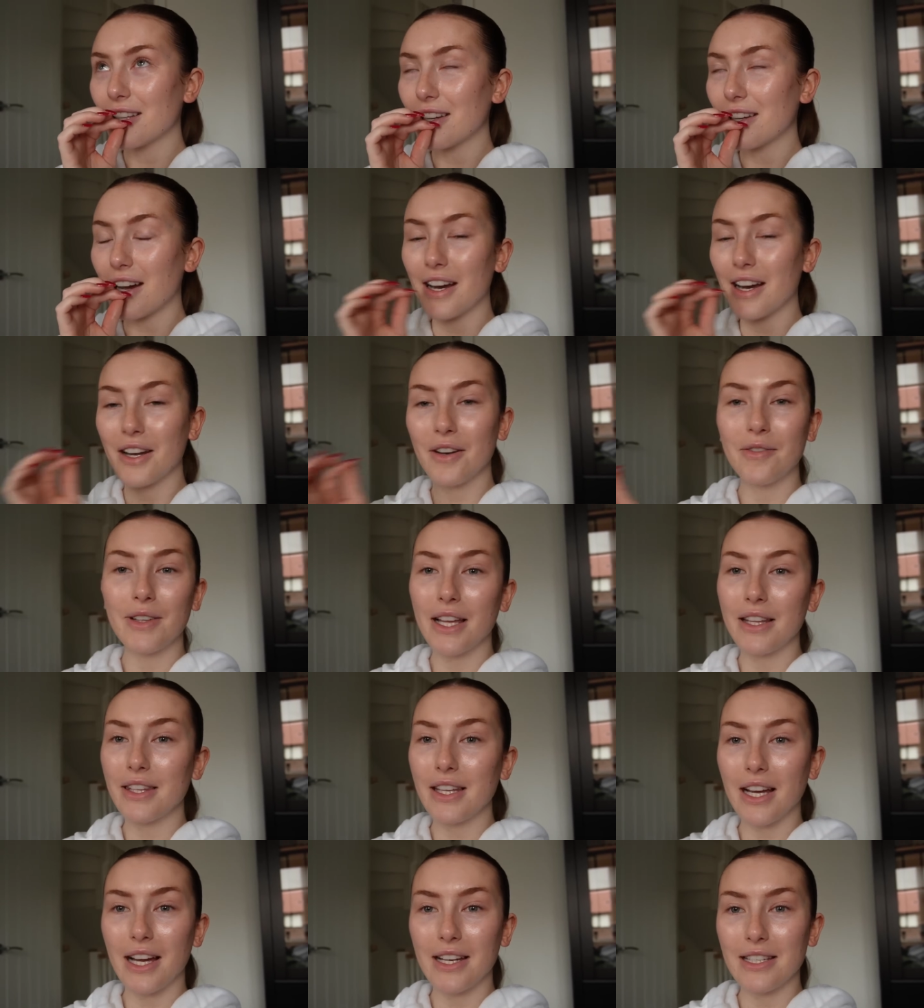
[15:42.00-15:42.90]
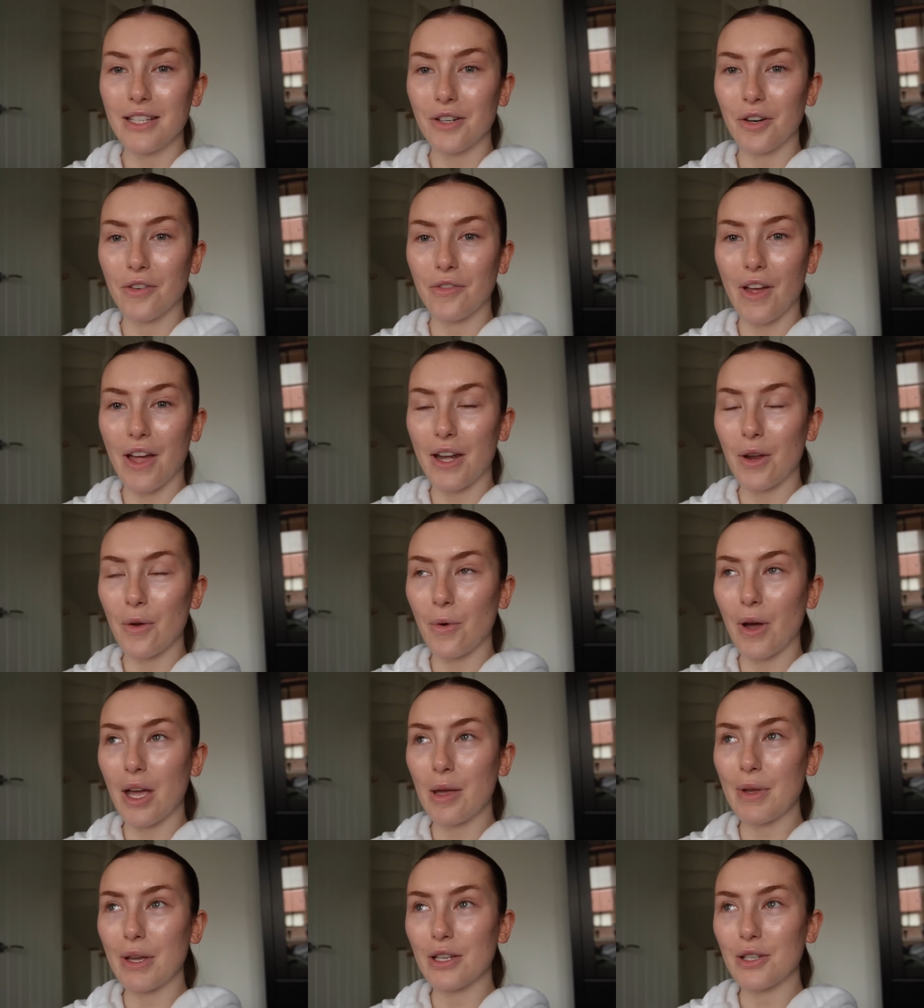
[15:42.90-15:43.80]
kind of like the idea of
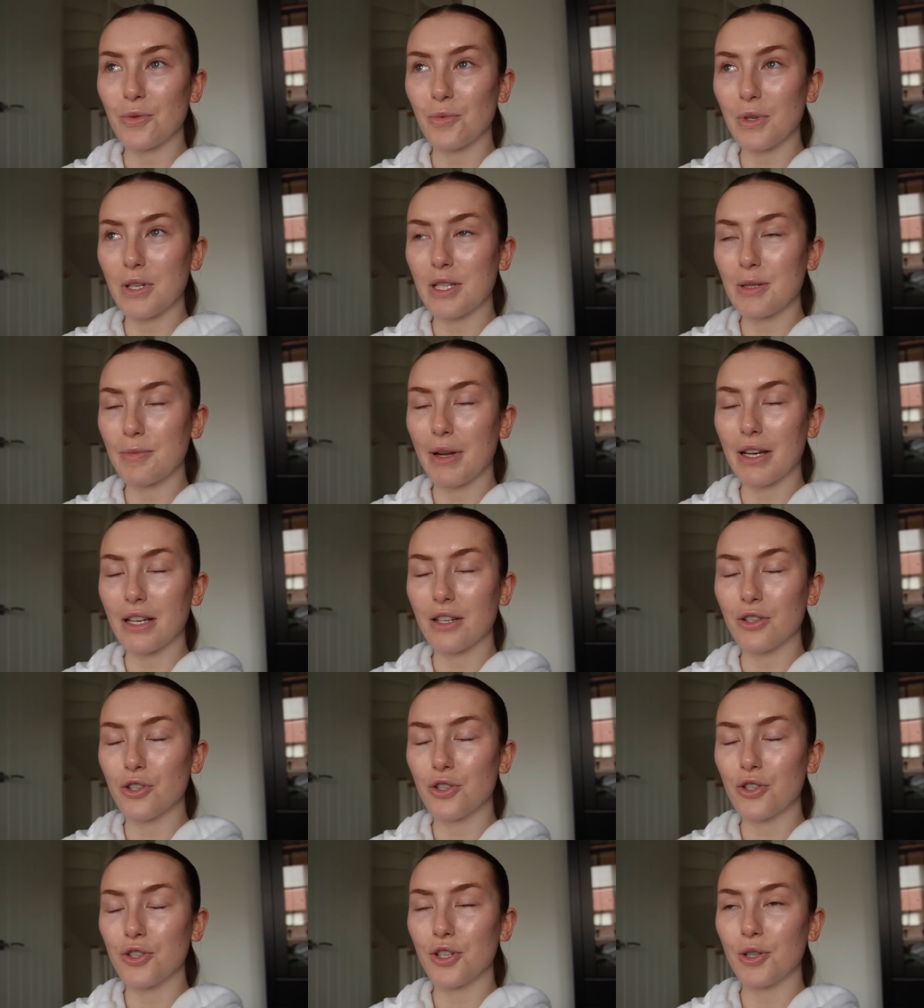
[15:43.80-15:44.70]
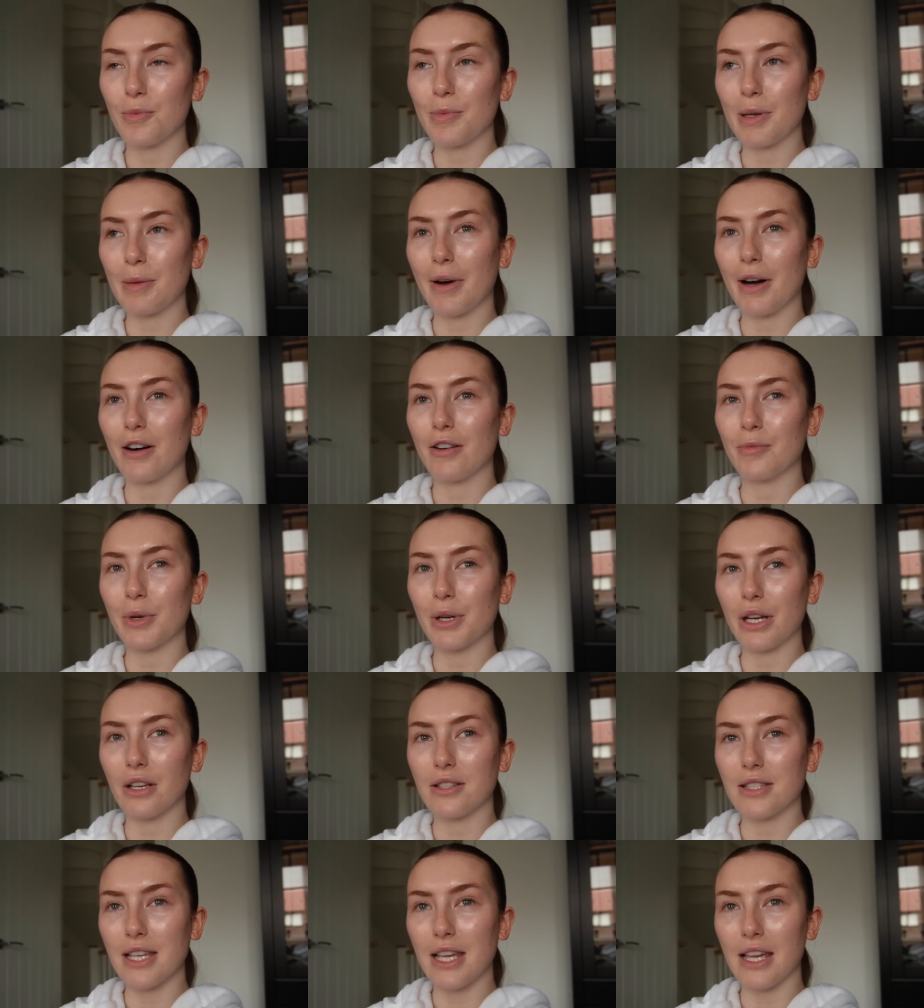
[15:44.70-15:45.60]
anyway because we spend a stupid amount of
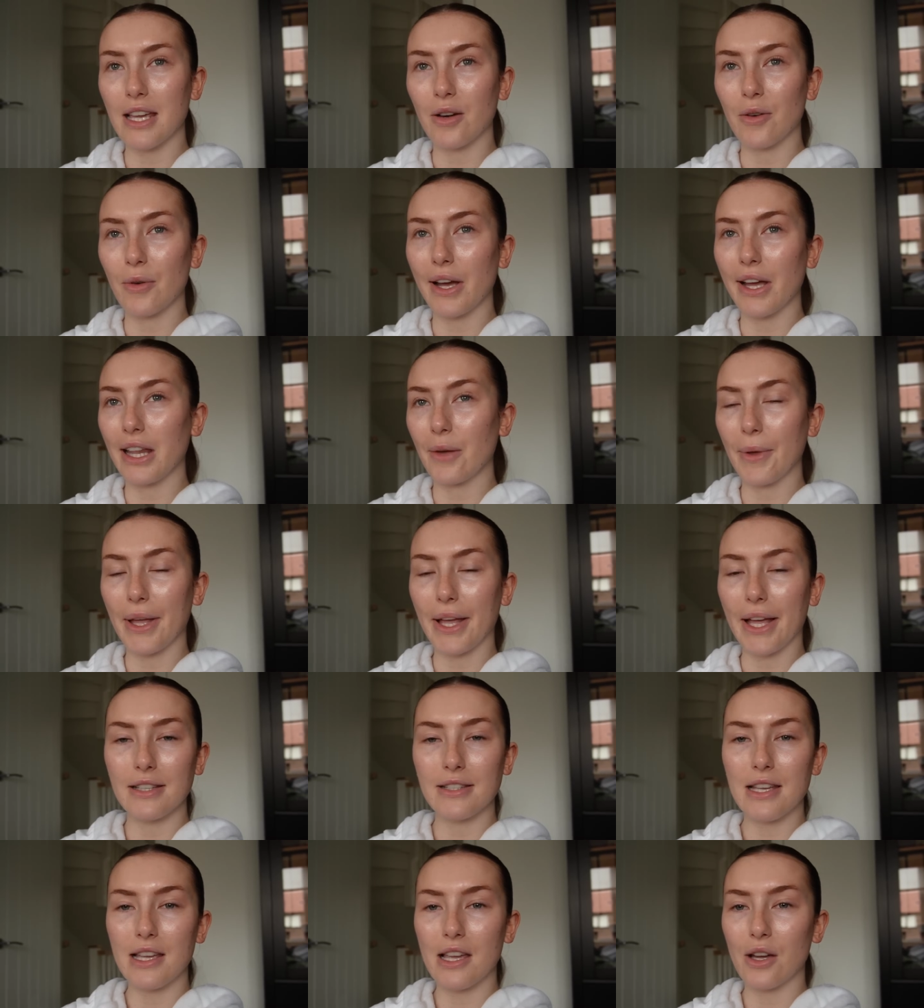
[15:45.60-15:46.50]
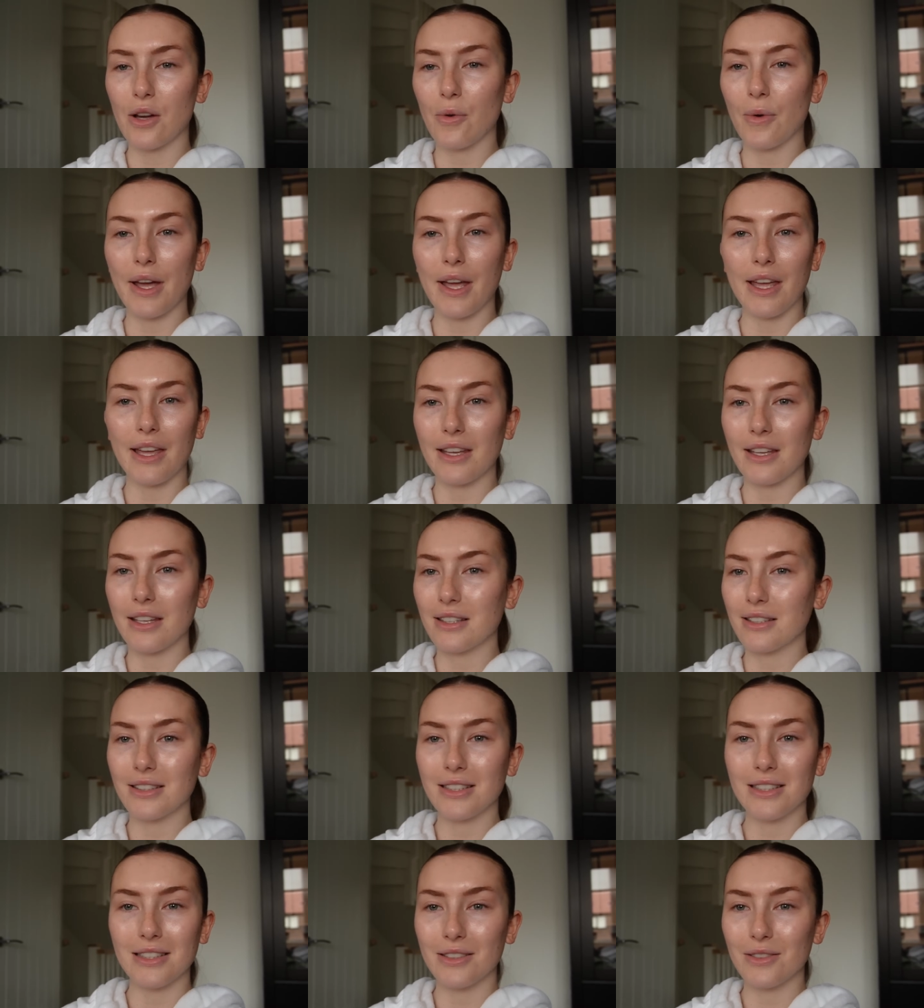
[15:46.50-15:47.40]
money on takeaway, like we get takeaway
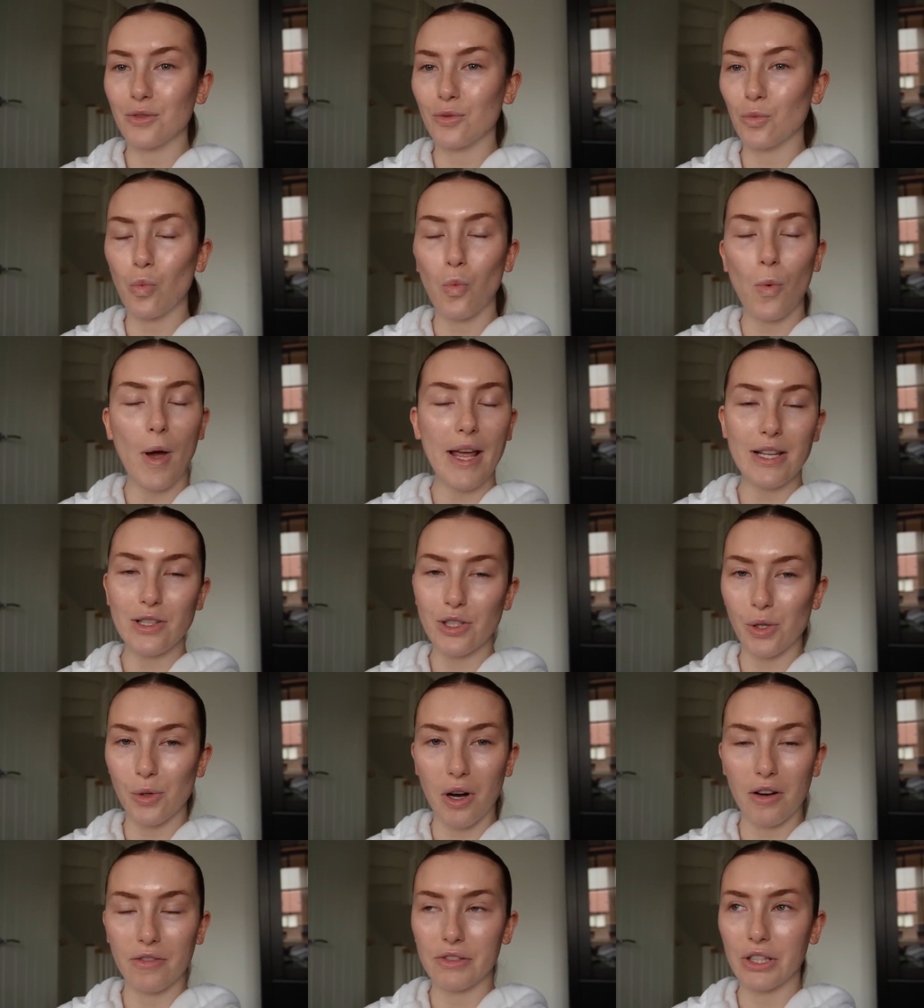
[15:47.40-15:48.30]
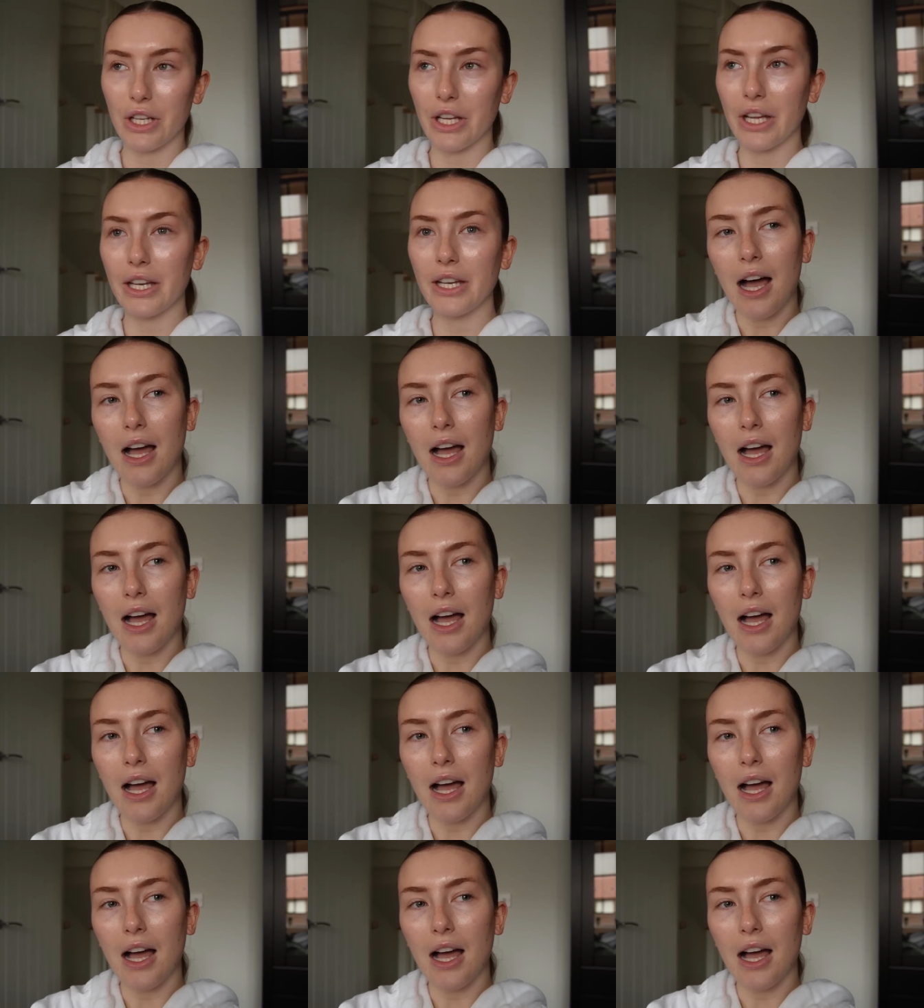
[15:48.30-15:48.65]
way too often.